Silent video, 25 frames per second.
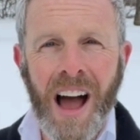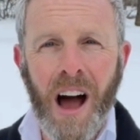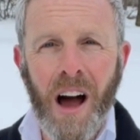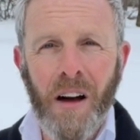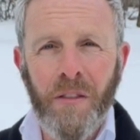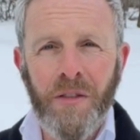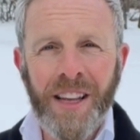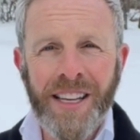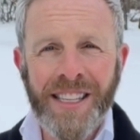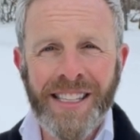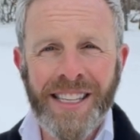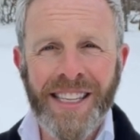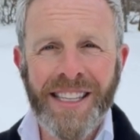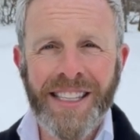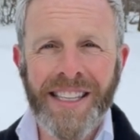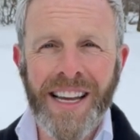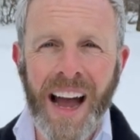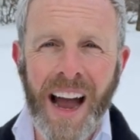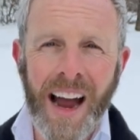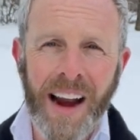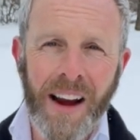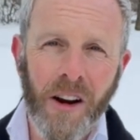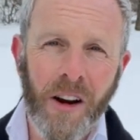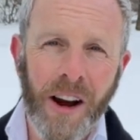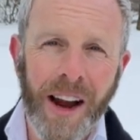of this
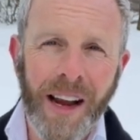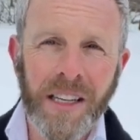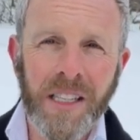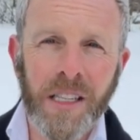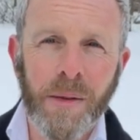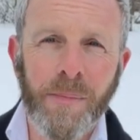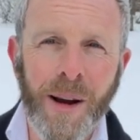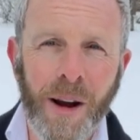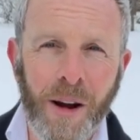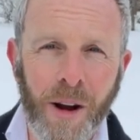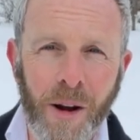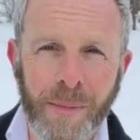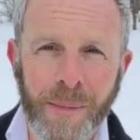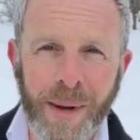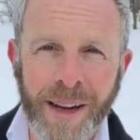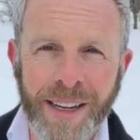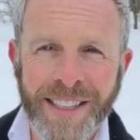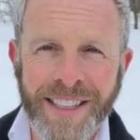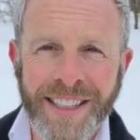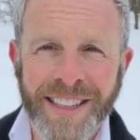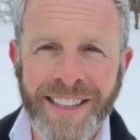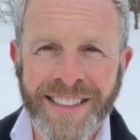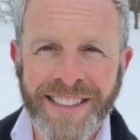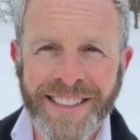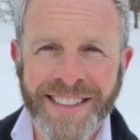entire
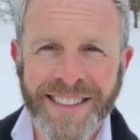experiment.